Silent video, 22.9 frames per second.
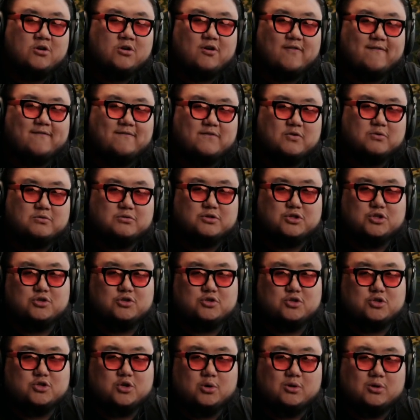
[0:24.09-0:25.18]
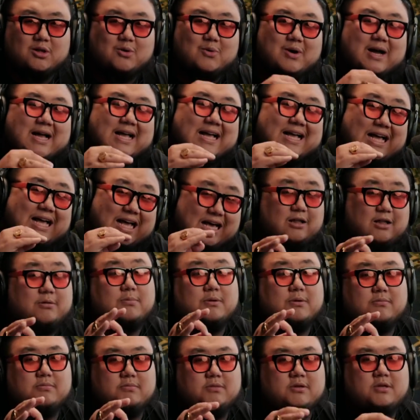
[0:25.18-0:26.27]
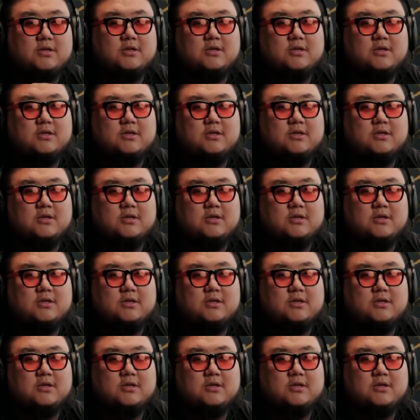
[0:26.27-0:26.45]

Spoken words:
her first solo album.